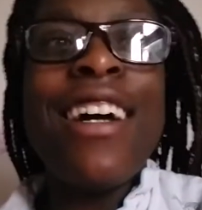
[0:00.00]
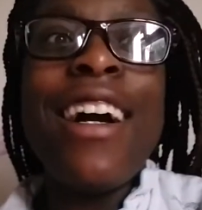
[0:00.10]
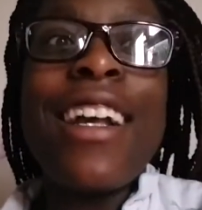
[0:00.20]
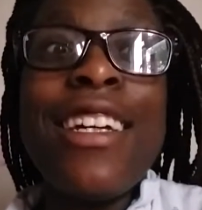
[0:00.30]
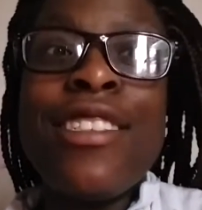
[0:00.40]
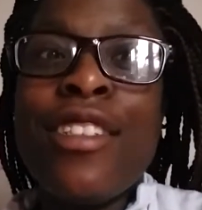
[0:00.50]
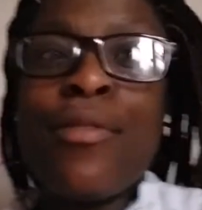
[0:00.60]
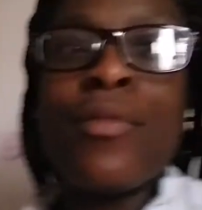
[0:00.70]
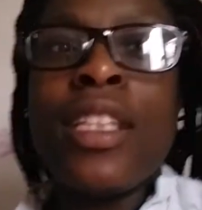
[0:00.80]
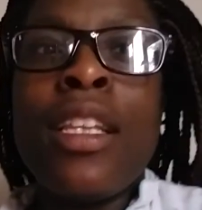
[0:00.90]
Okay, so
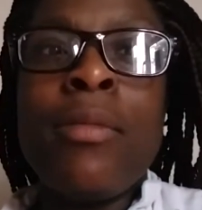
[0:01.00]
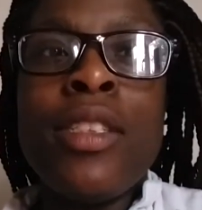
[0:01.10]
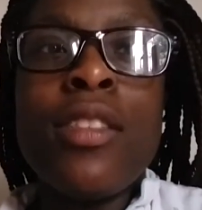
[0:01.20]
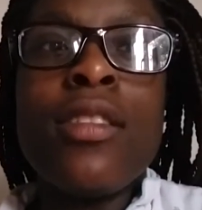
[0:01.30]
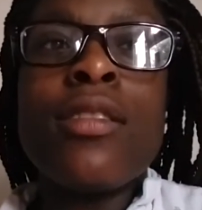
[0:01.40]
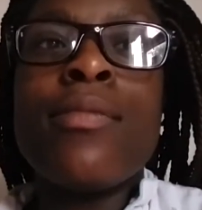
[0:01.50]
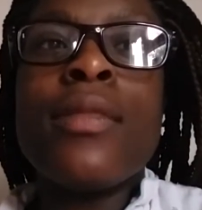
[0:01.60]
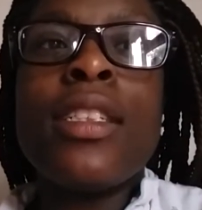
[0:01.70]
let me just,